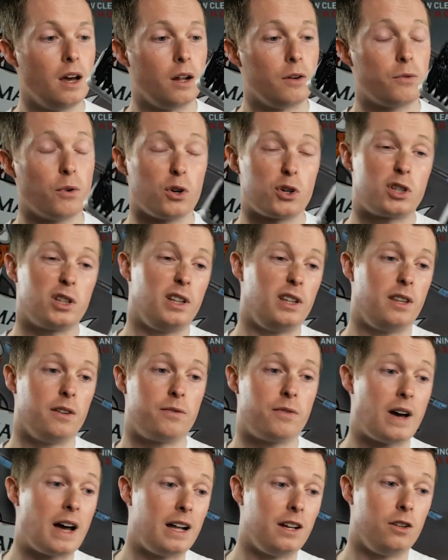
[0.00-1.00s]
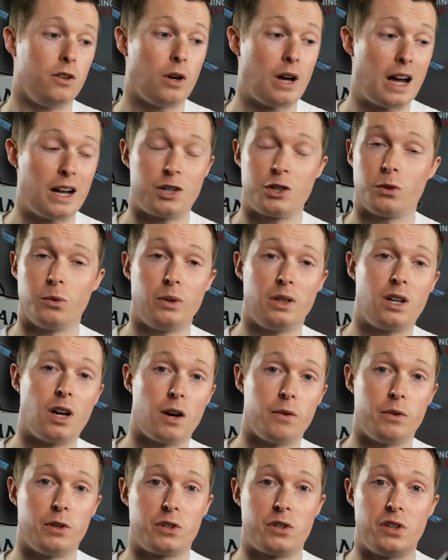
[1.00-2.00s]
Unfortunately, the fan actually only
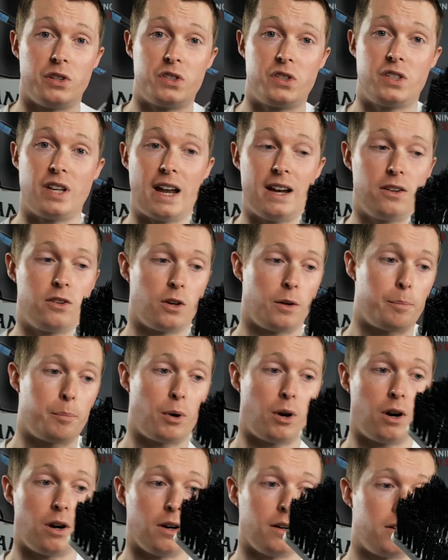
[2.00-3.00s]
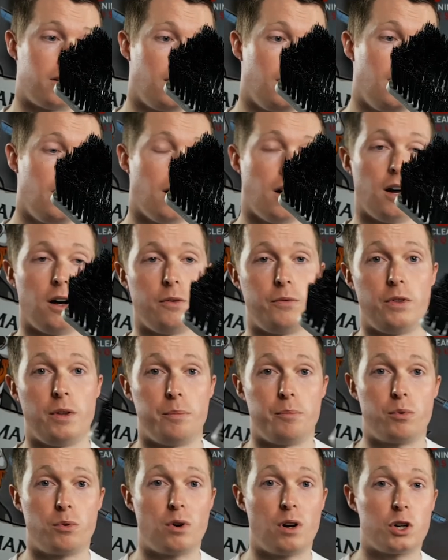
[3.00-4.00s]
covers the center part of the
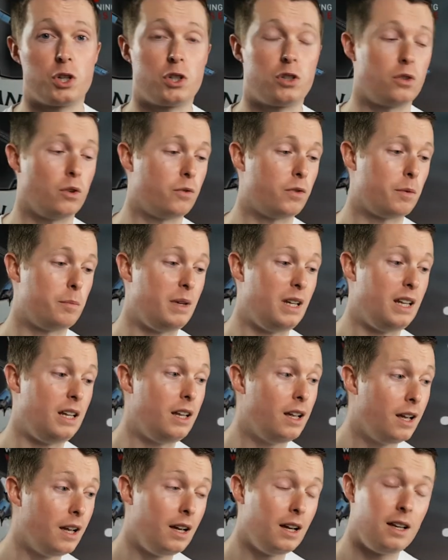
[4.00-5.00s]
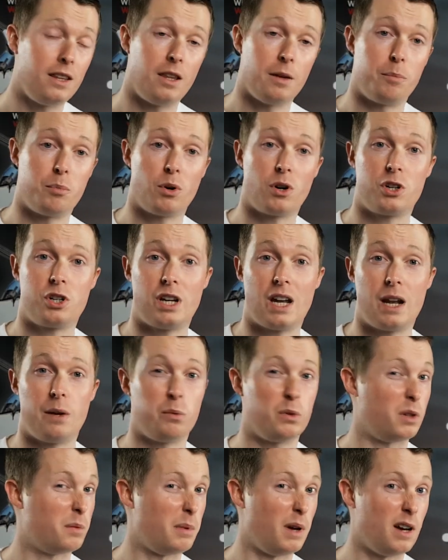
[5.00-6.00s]
brush, so for me, the brush head
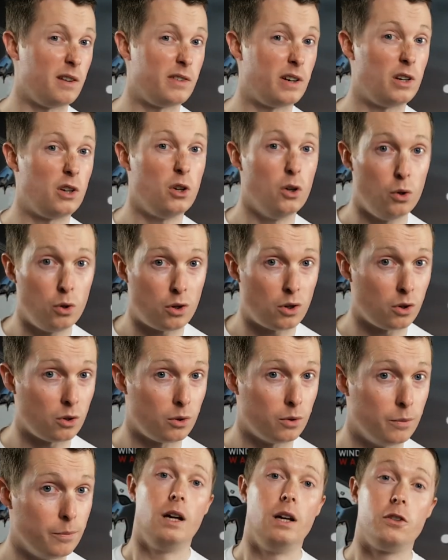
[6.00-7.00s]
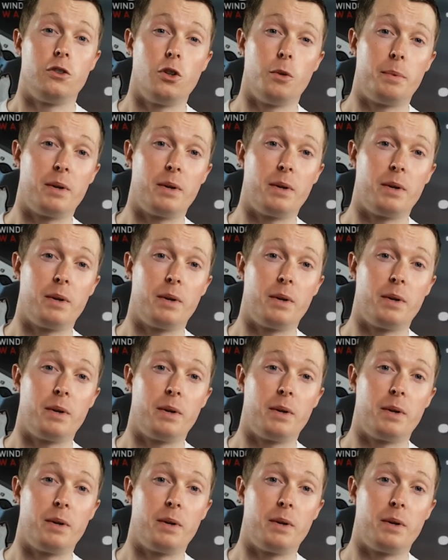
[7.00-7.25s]
was a bit of a no-go. So